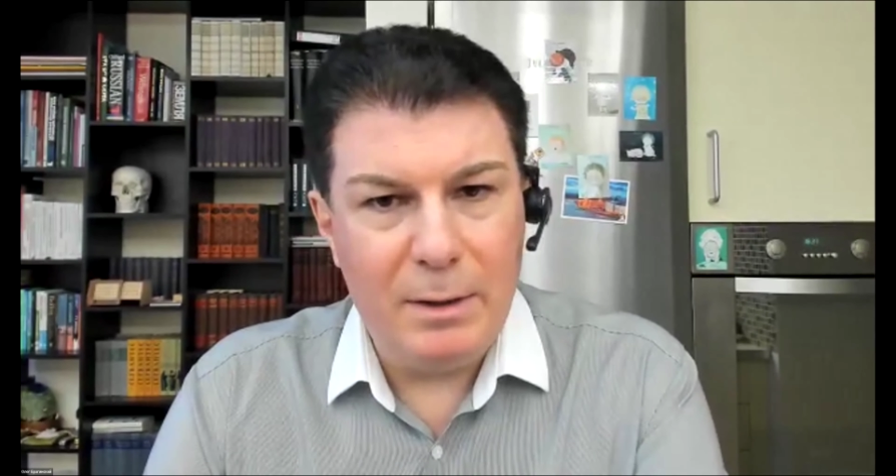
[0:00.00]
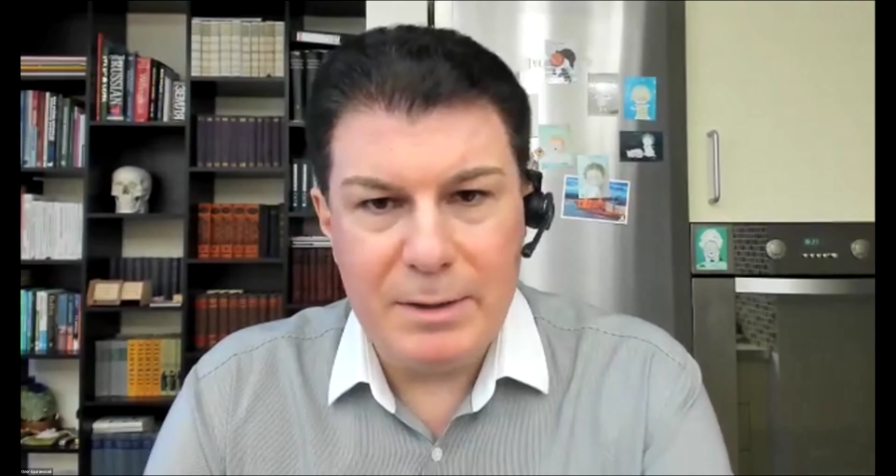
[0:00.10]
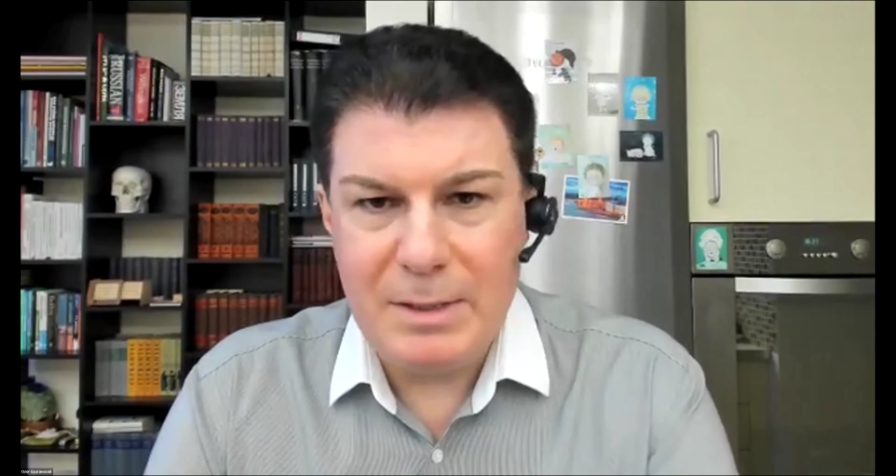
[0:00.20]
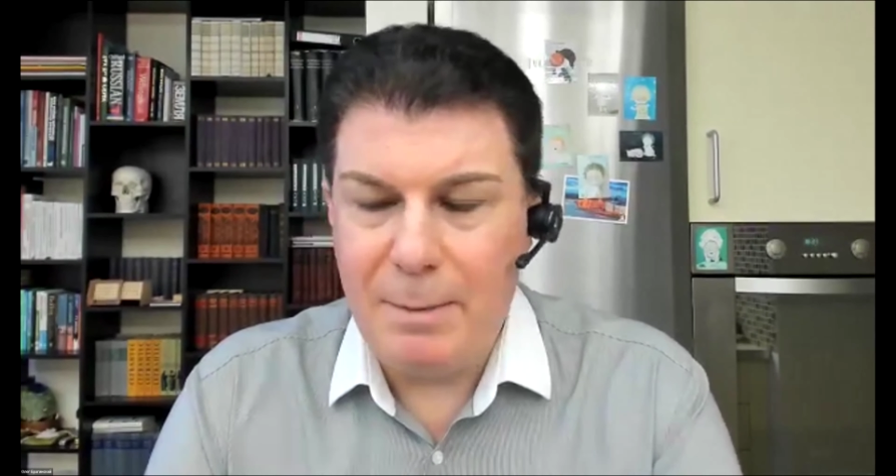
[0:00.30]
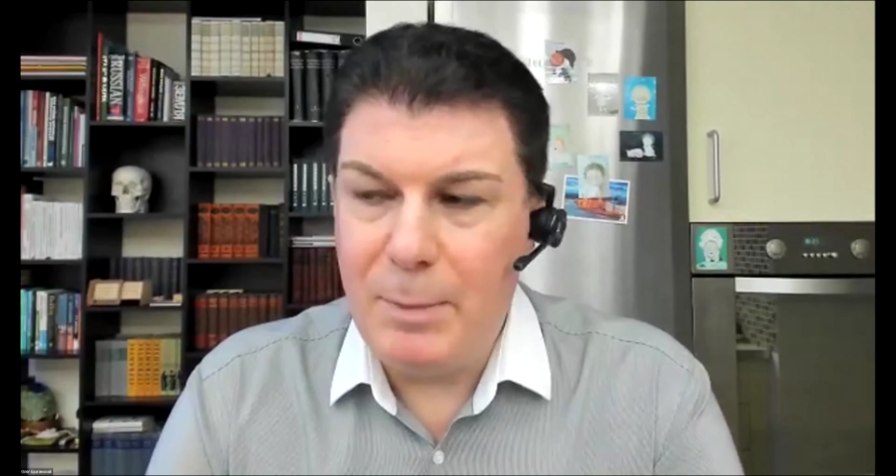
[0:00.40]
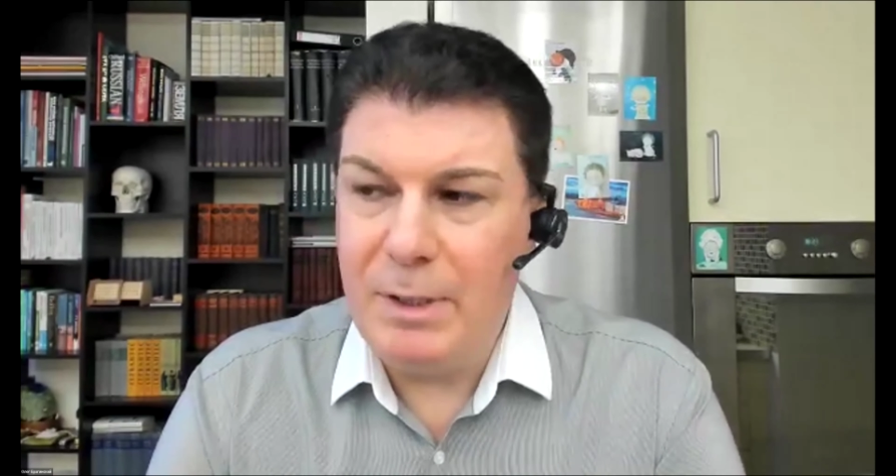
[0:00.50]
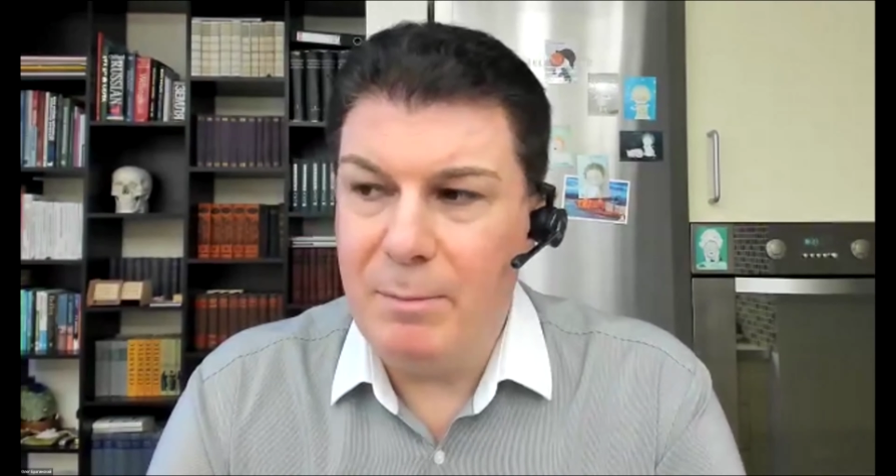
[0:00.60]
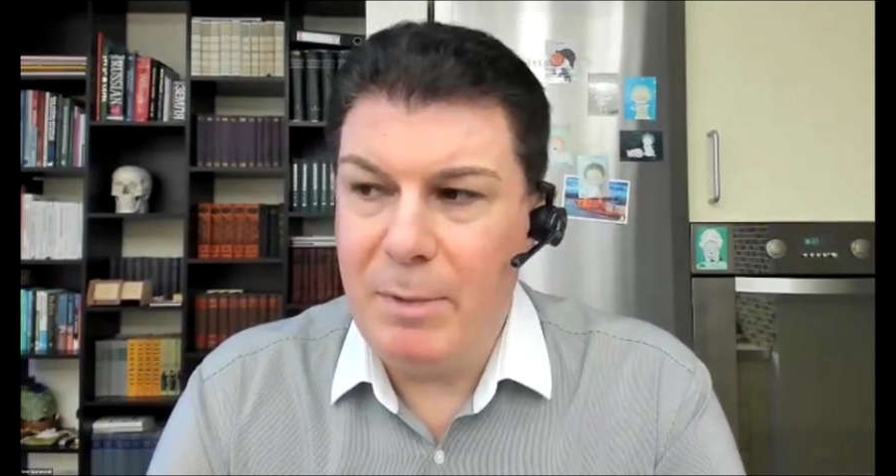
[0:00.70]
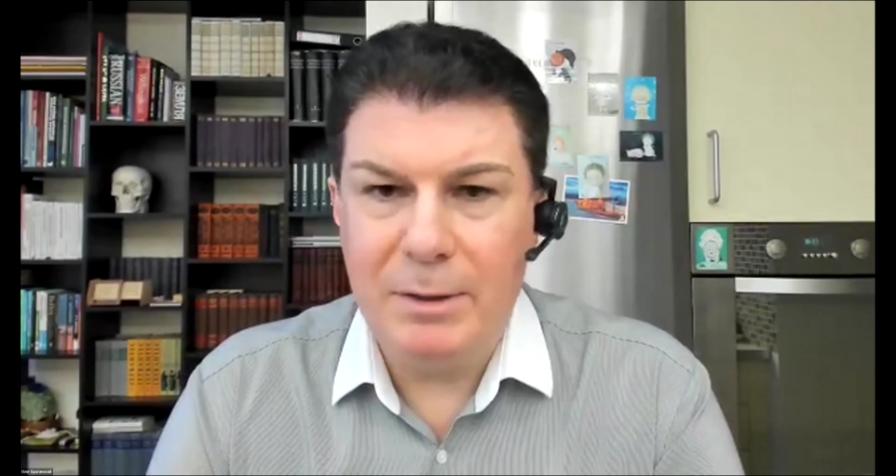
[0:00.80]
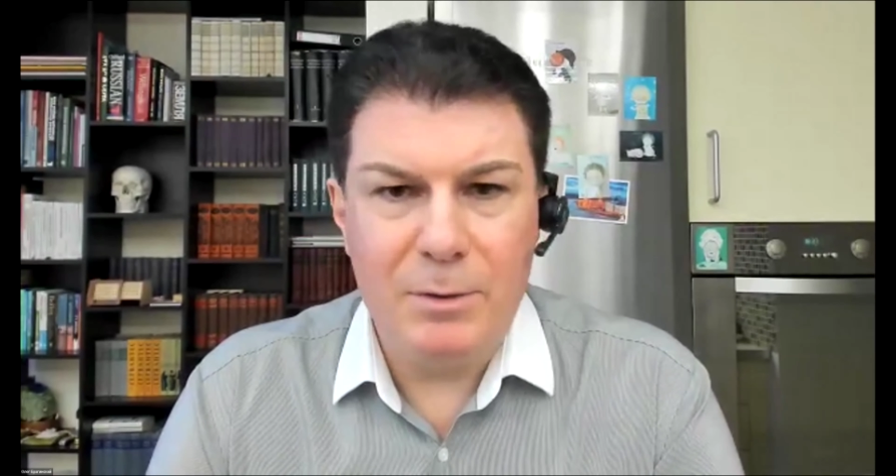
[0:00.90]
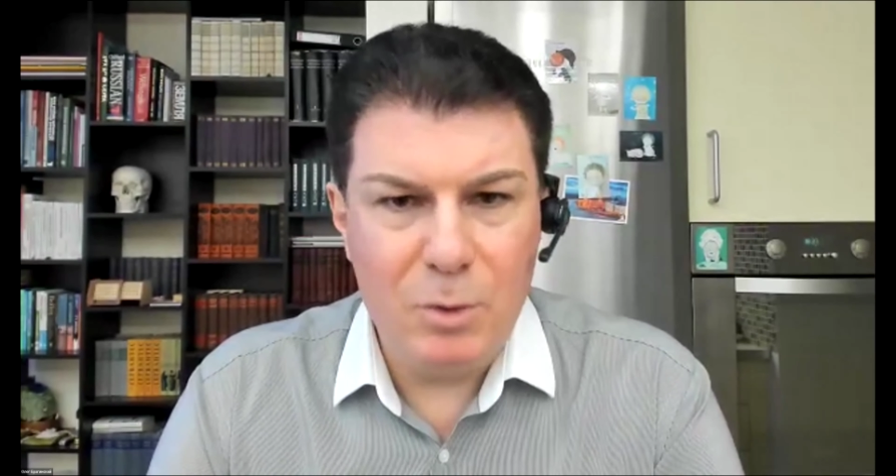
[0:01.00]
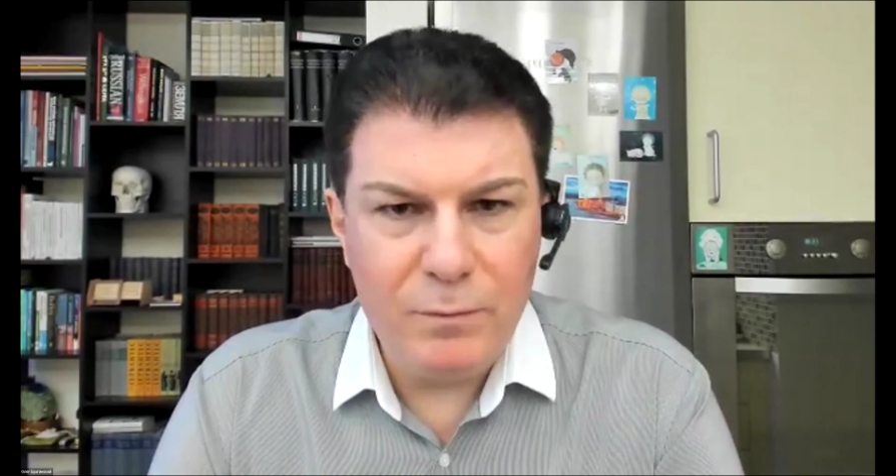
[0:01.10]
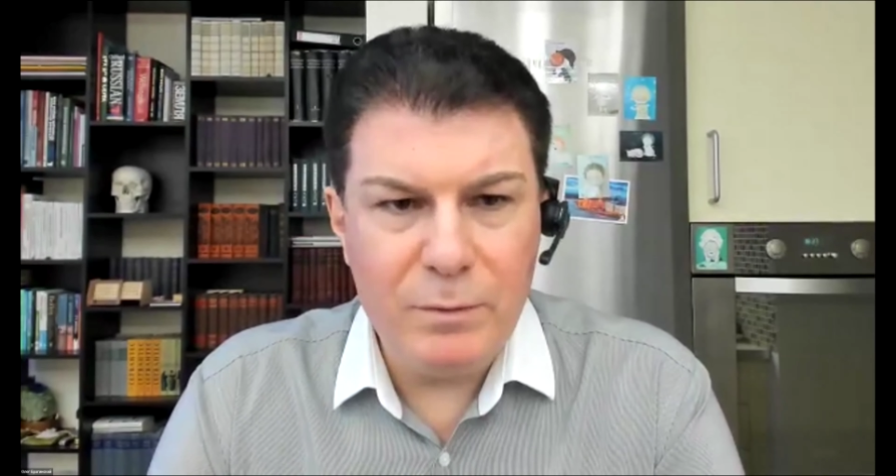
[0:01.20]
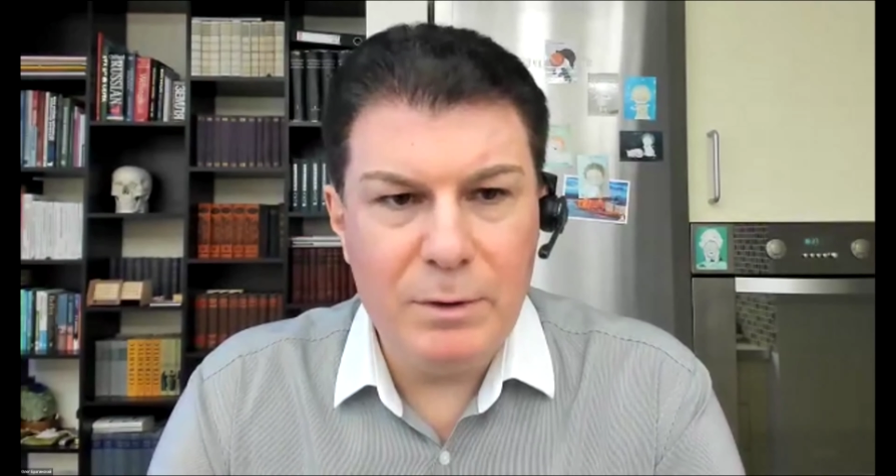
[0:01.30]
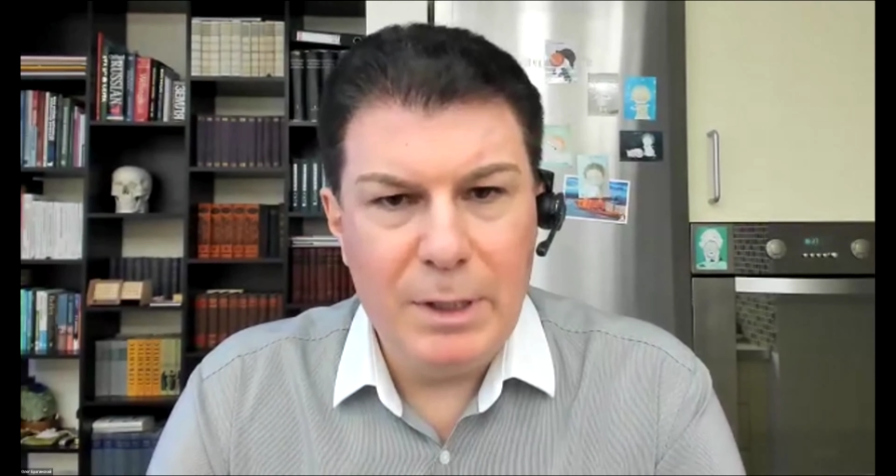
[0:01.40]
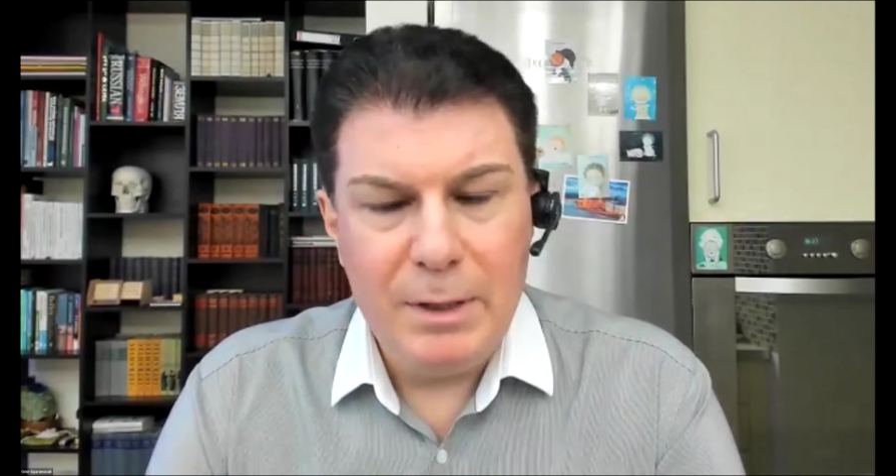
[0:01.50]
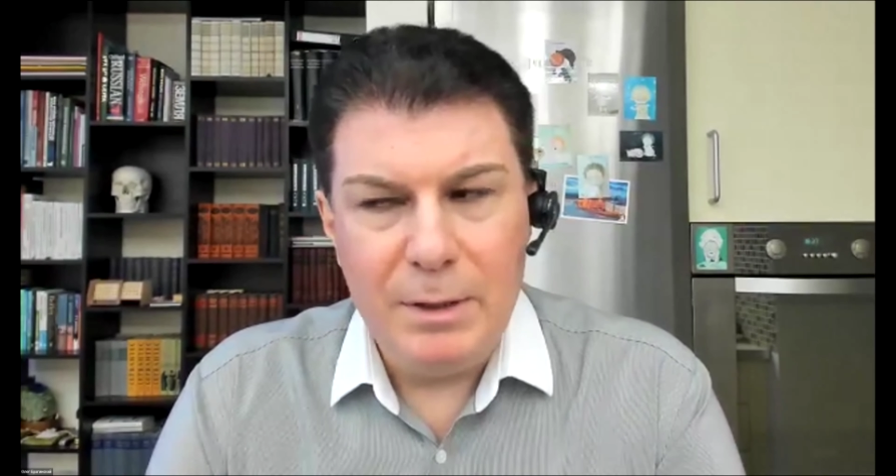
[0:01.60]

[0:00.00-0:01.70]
somebody, but you will